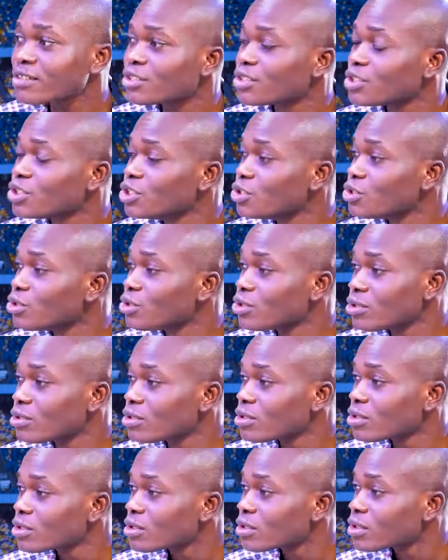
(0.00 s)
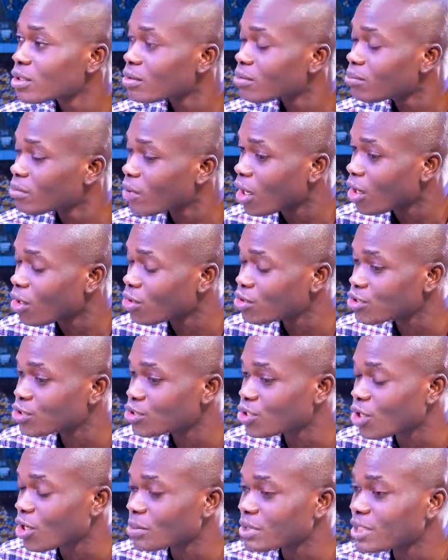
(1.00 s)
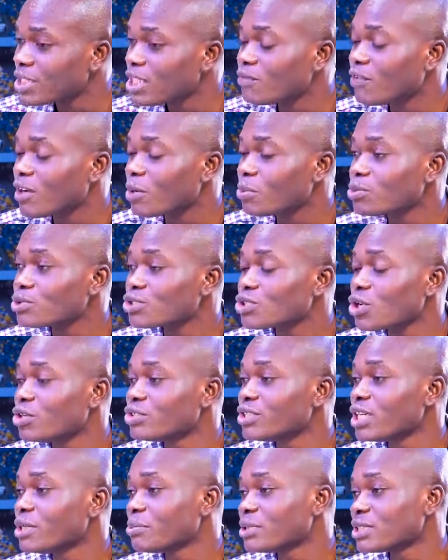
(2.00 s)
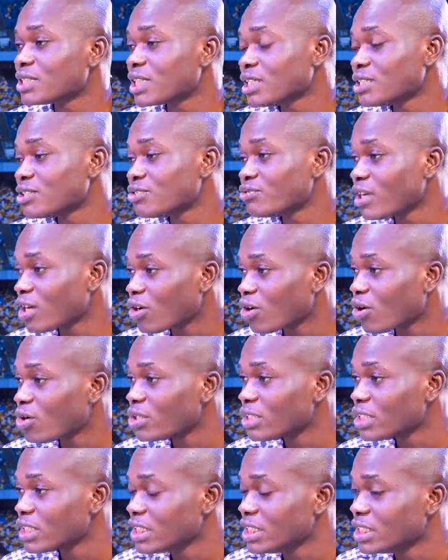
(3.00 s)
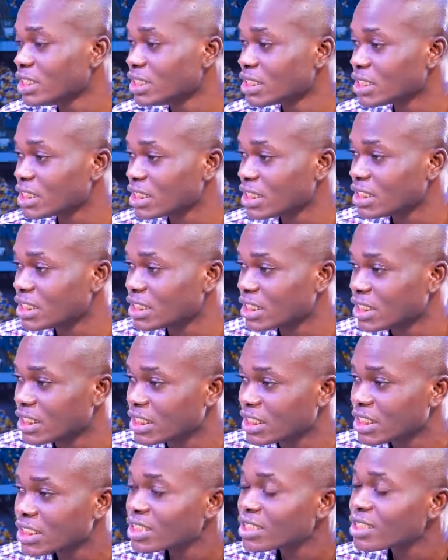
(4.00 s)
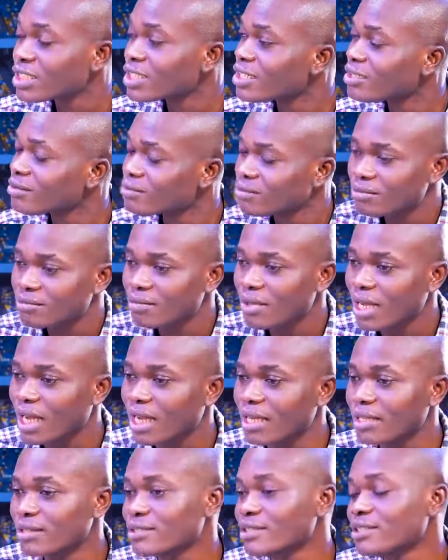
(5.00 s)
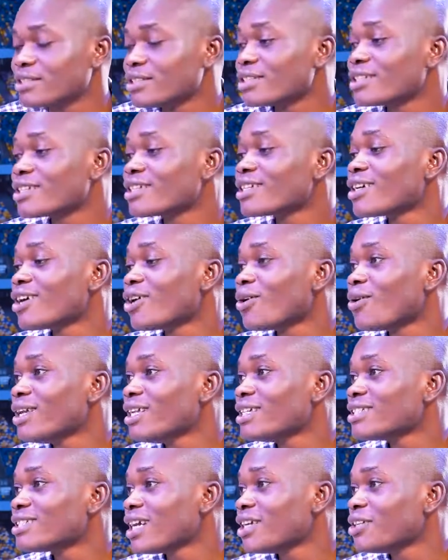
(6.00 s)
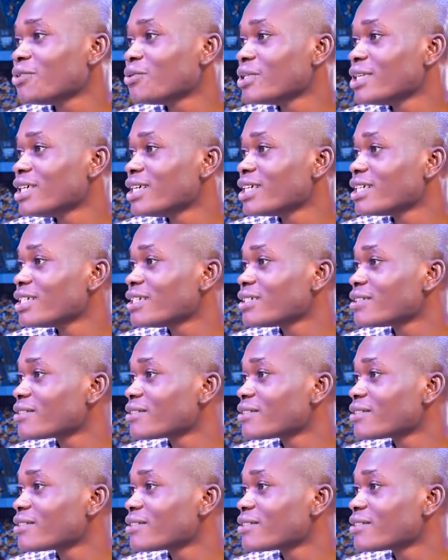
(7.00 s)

you know, stopped Liverpool's 100% record in the season and always at the wheel again.